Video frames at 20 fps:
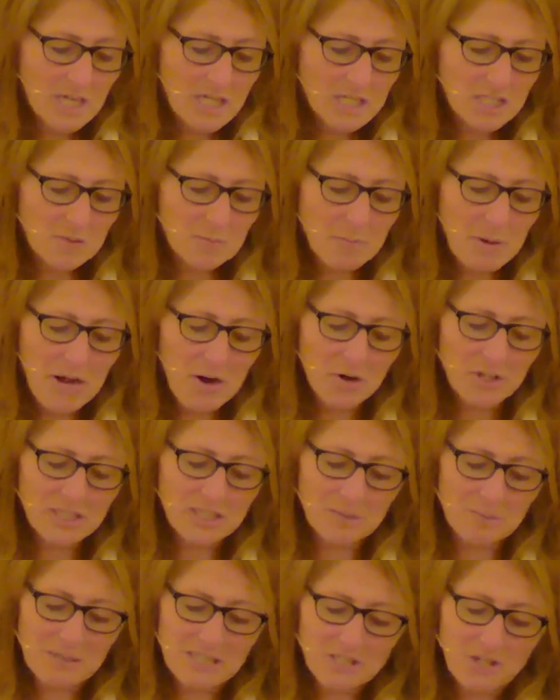Some
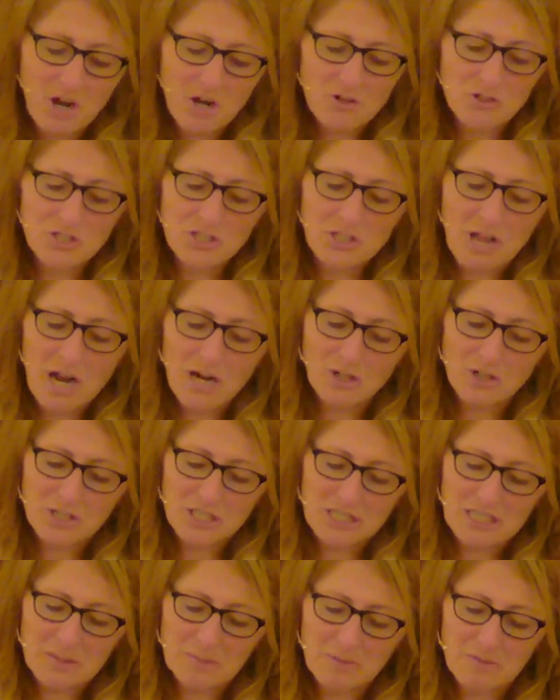parents on my daughter's soccer
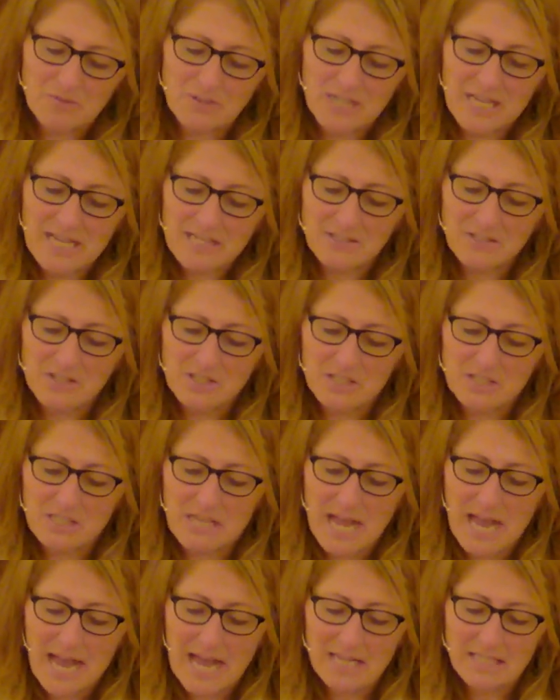team have texted
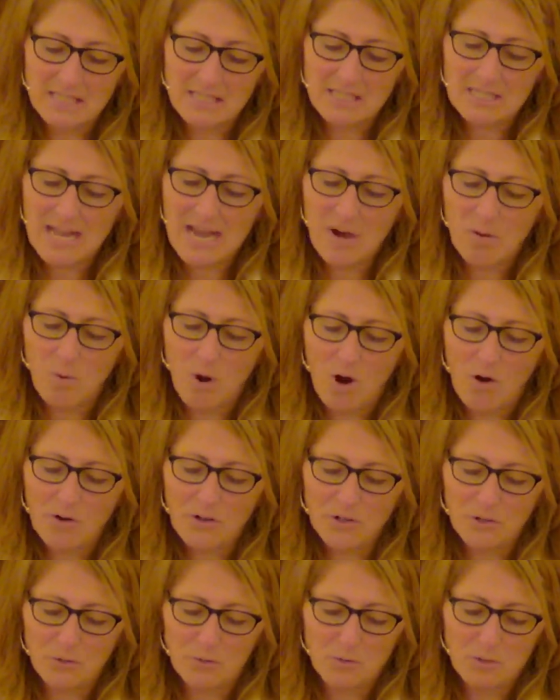to ask, "How are
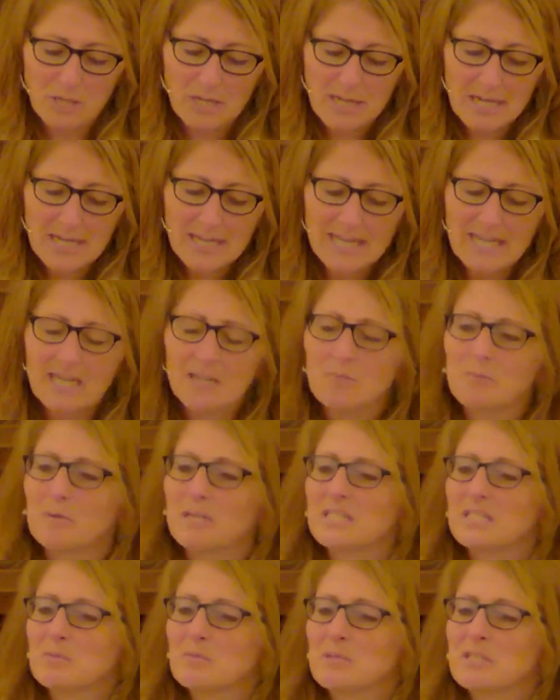you? It
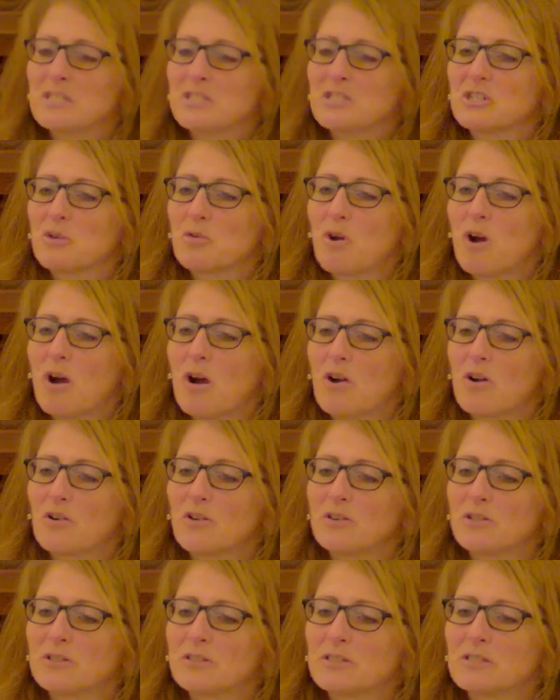must be so
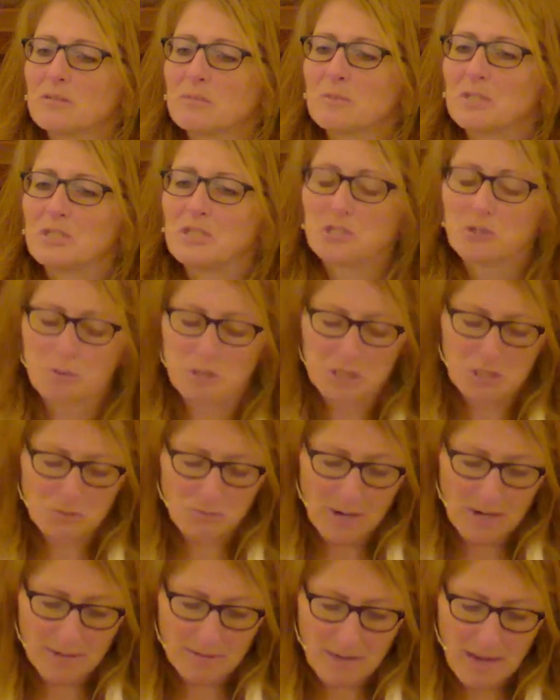hard to be Jewish
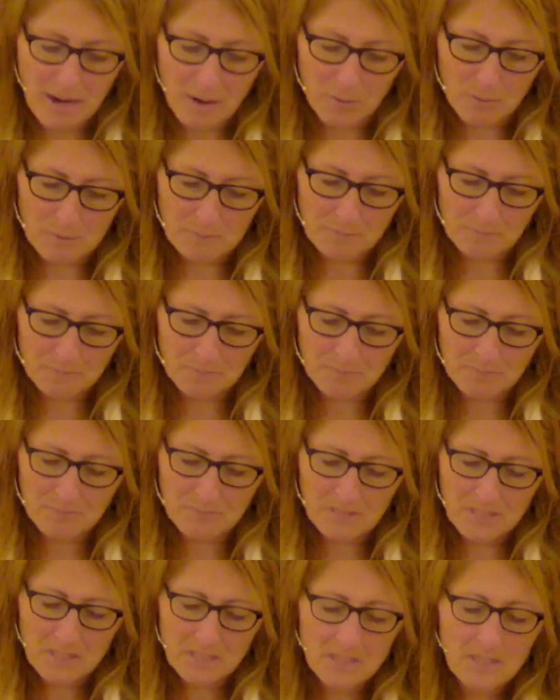right now."
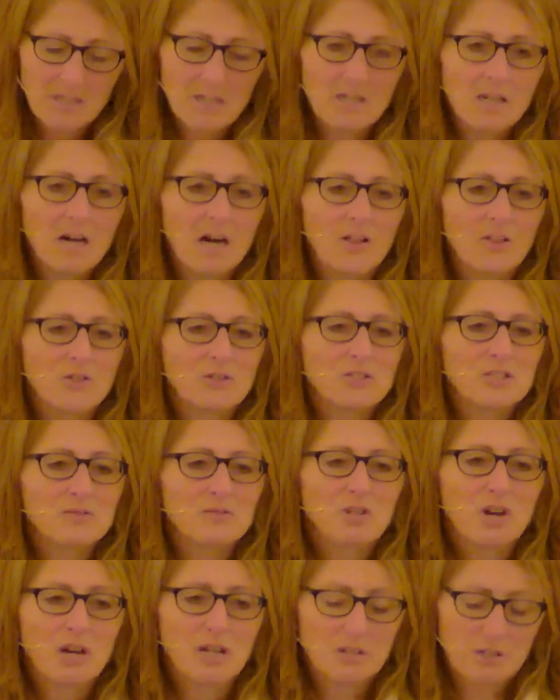Others
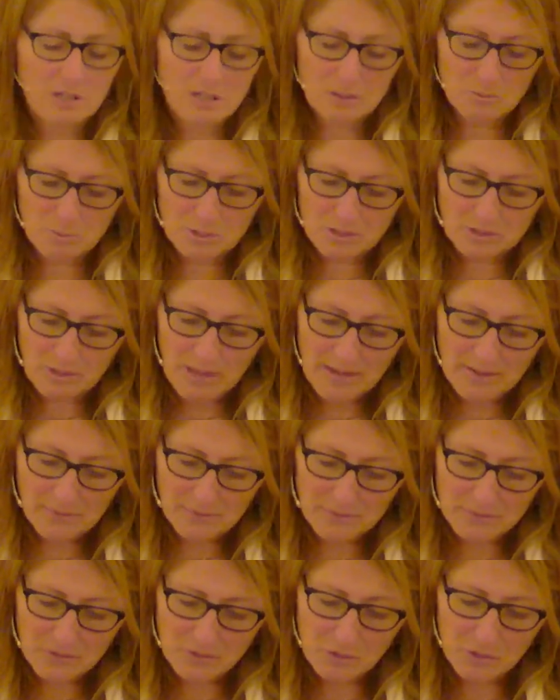have gone on with
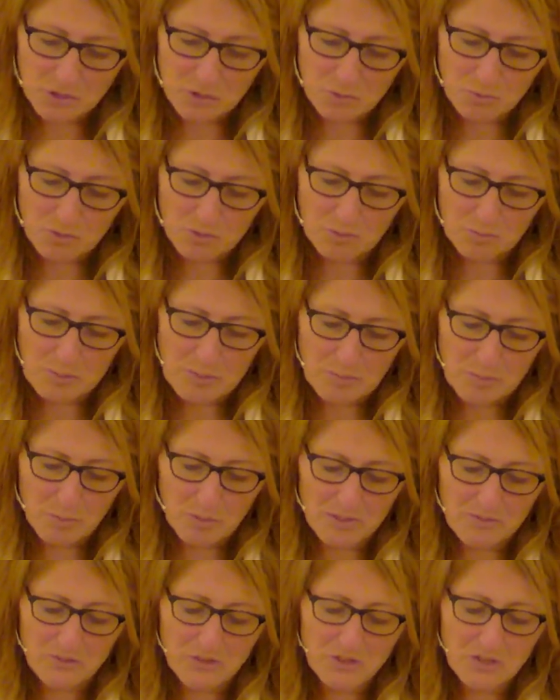life as usual.
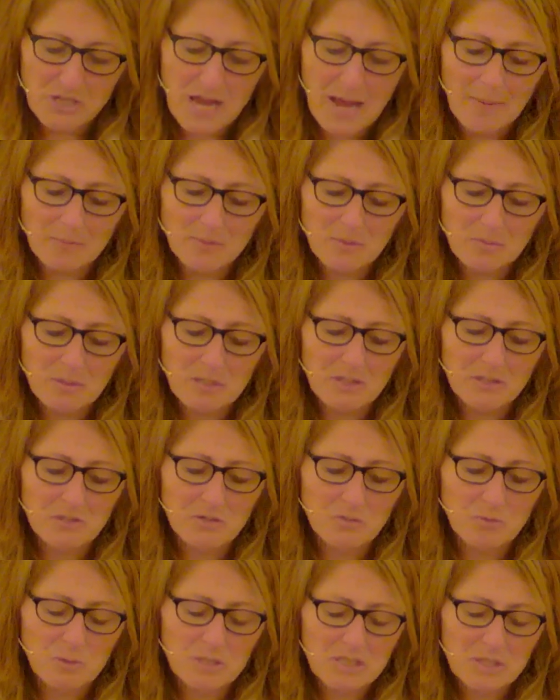People have stopped me
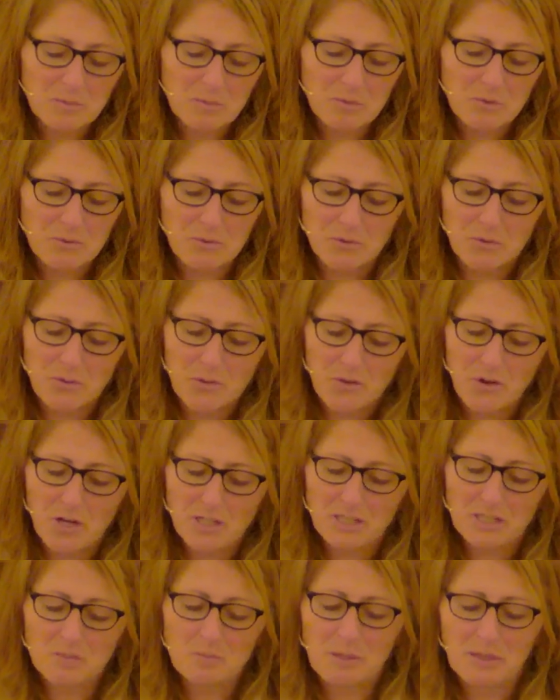to whisper their
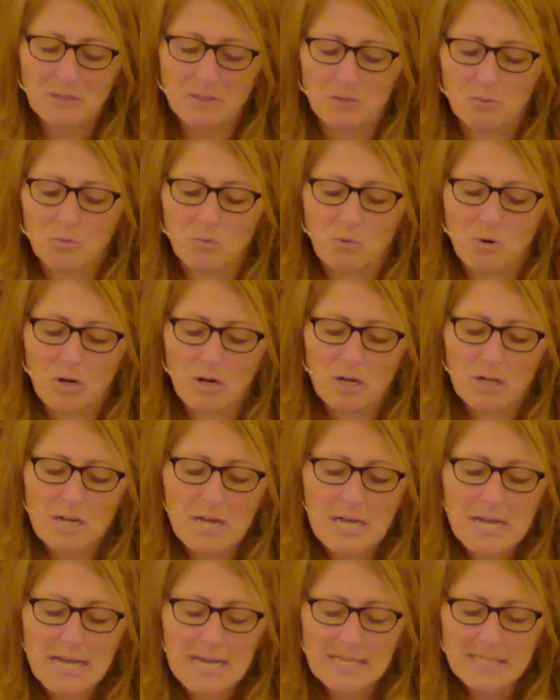thoughts about the war
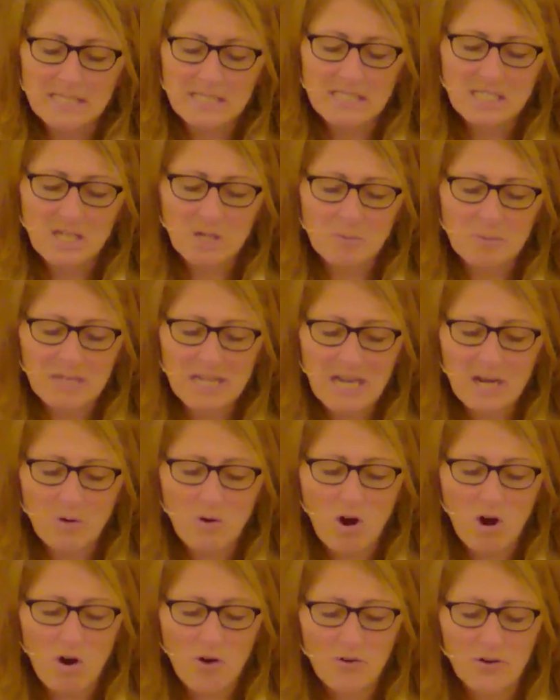and to tell me how
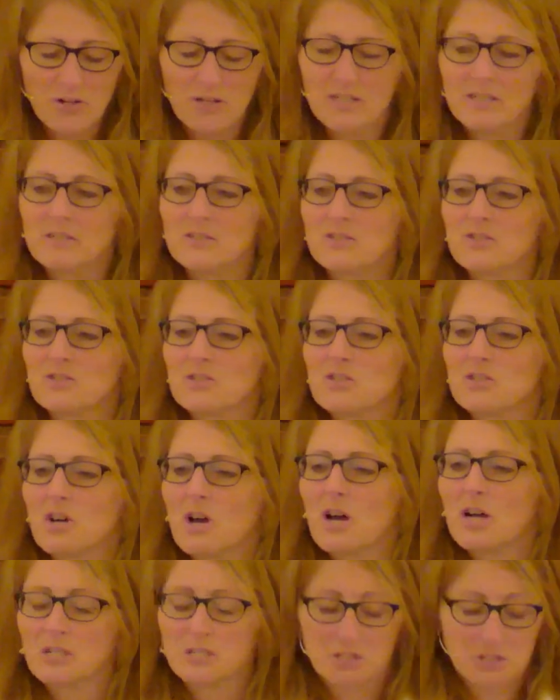hard it is to
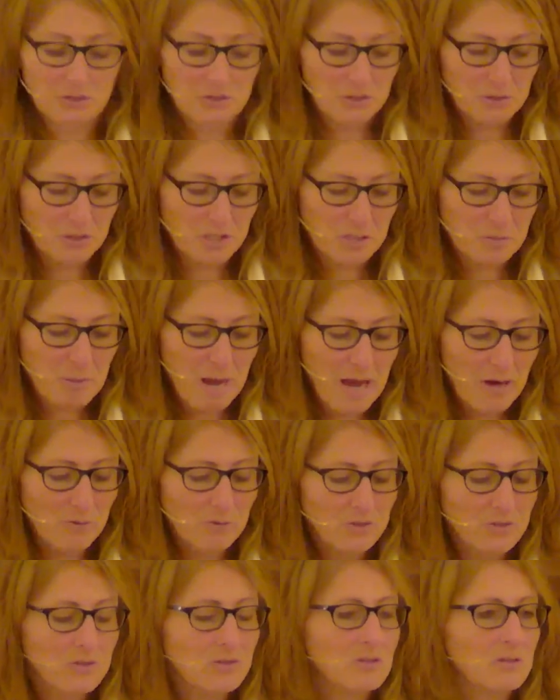talk to their
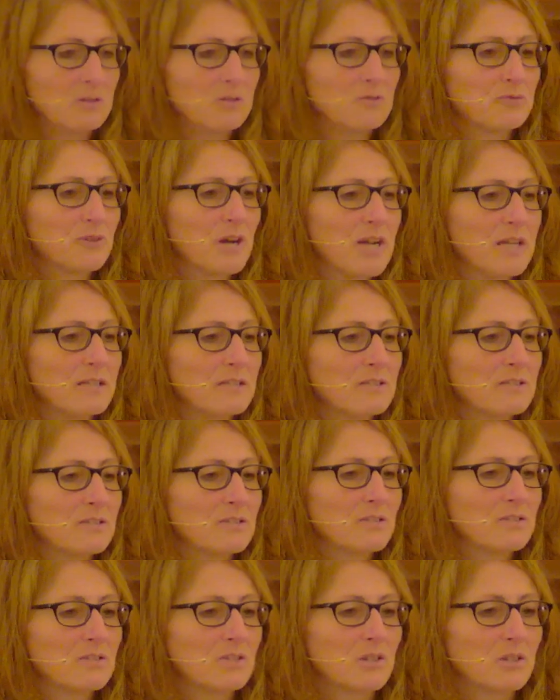spouse, their
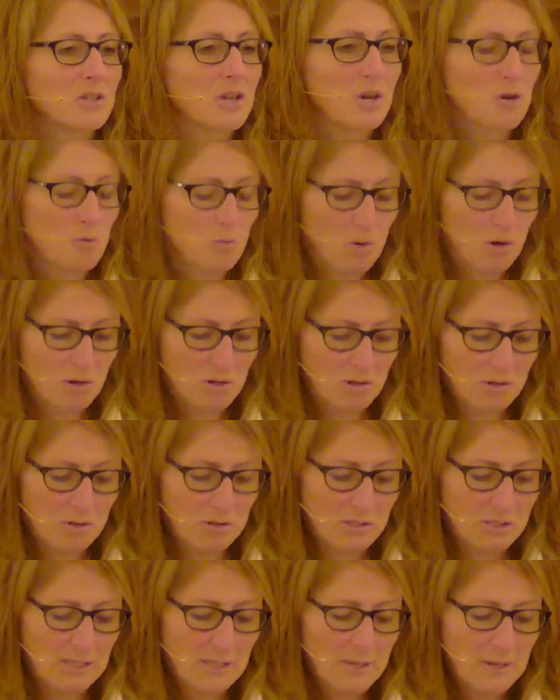friends, their
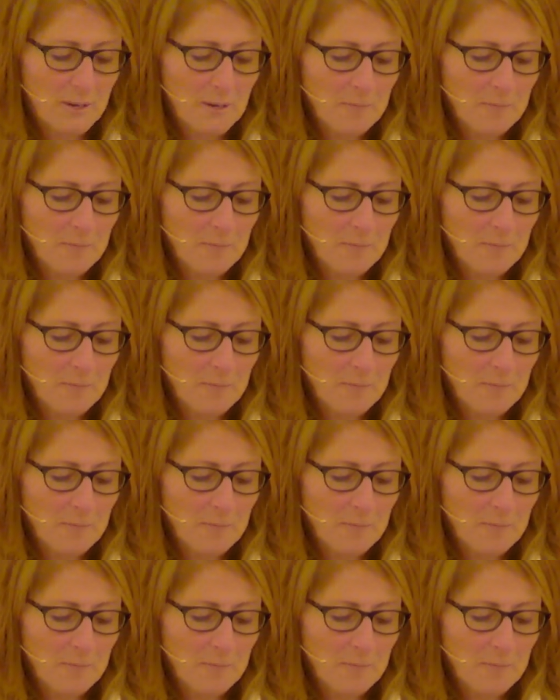coworkers.